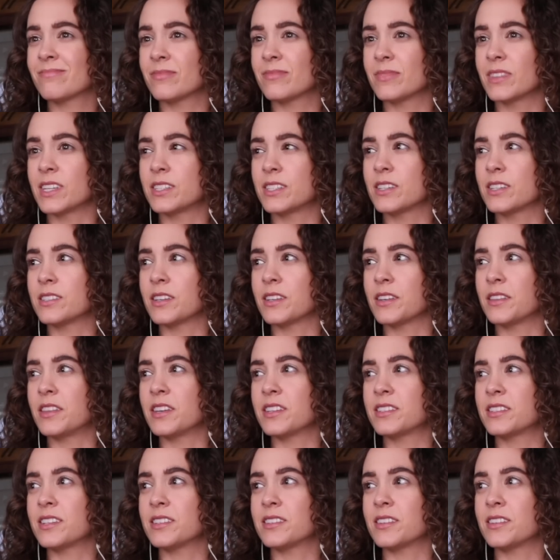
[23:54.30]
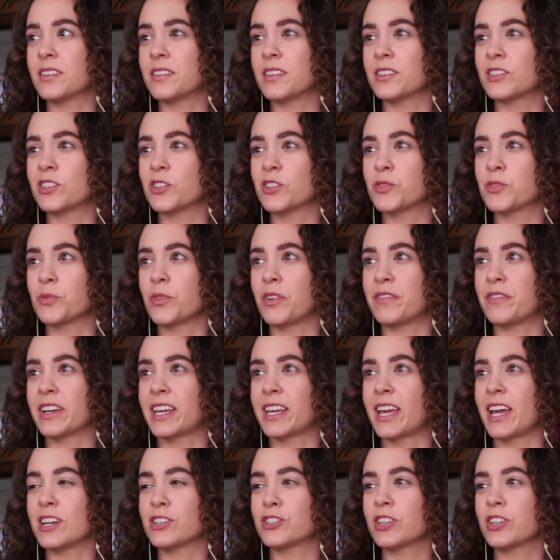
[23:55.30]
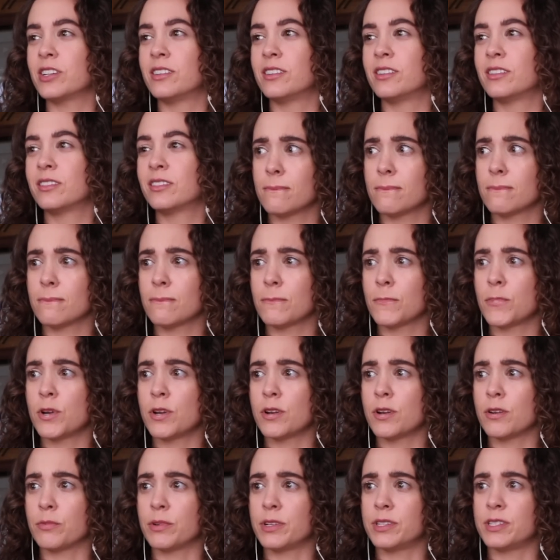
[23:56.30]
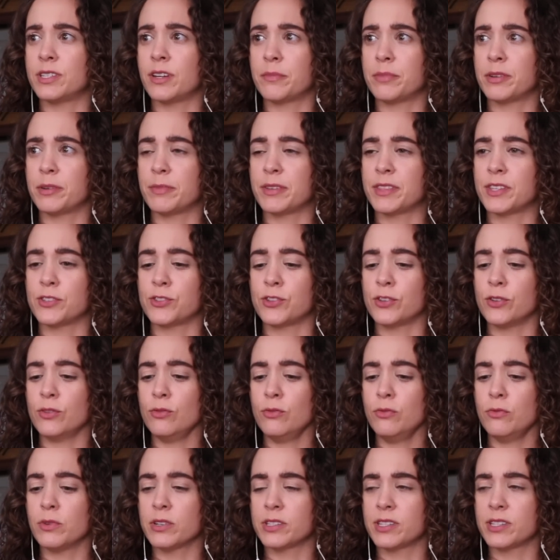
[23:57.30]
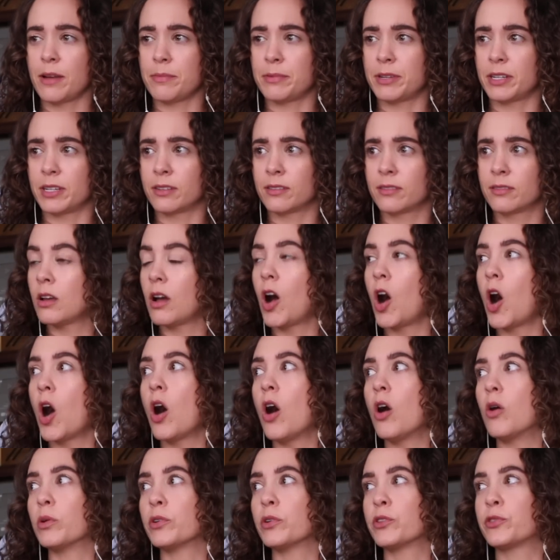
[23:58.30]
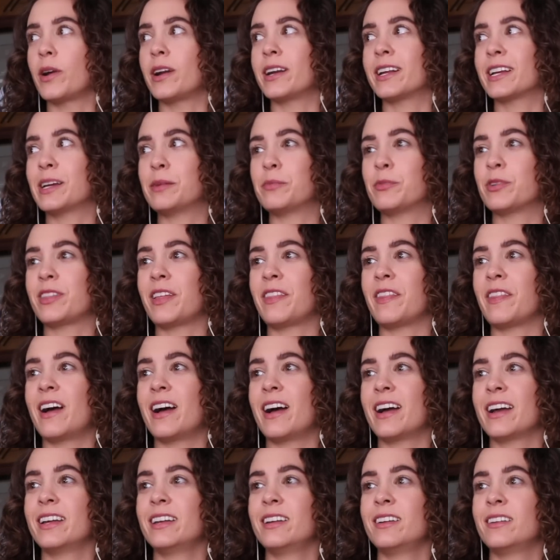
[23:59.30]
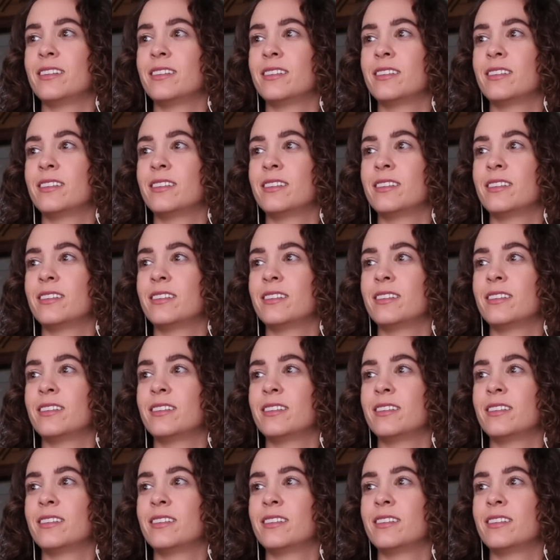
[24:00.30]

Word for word: This is this is this is a vacation. What, we dumping him at the zoo? What's happening? Oh, we're threatening him with a lion?